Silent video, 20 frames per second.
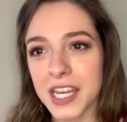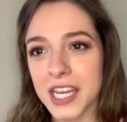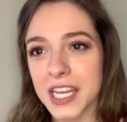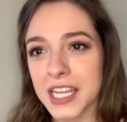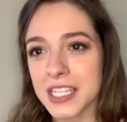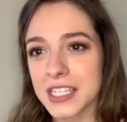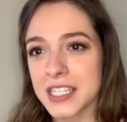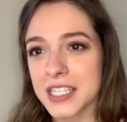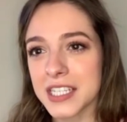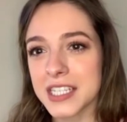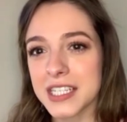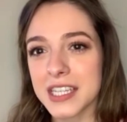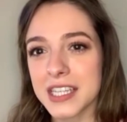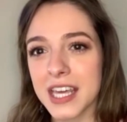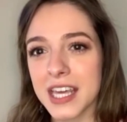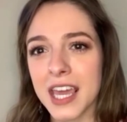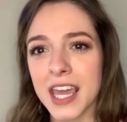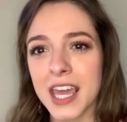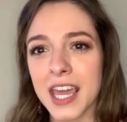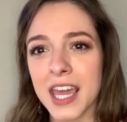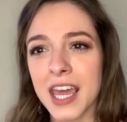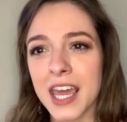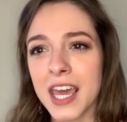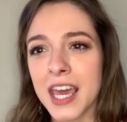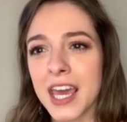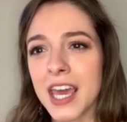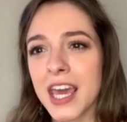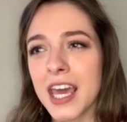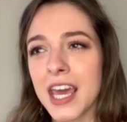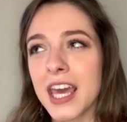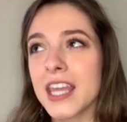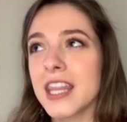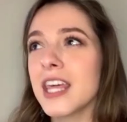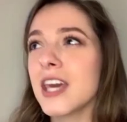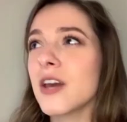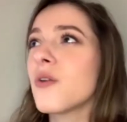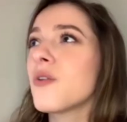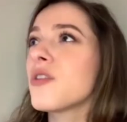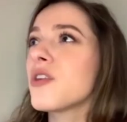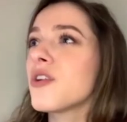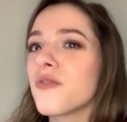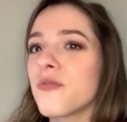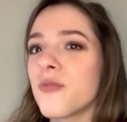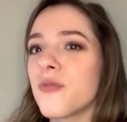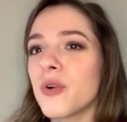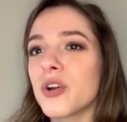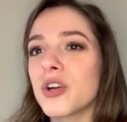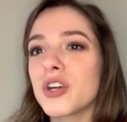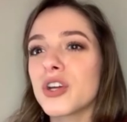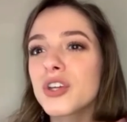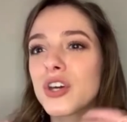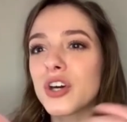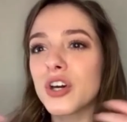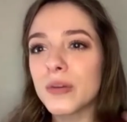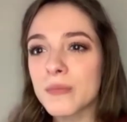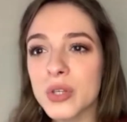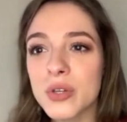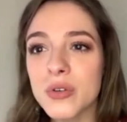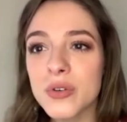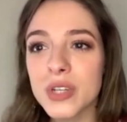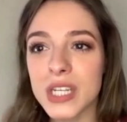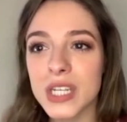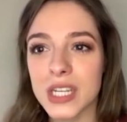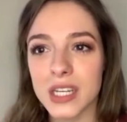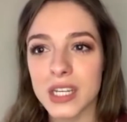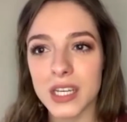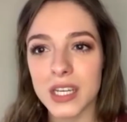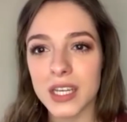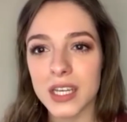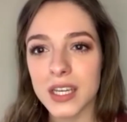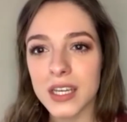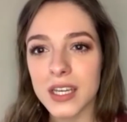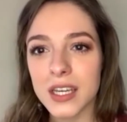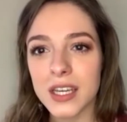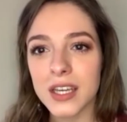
and they they go there for community.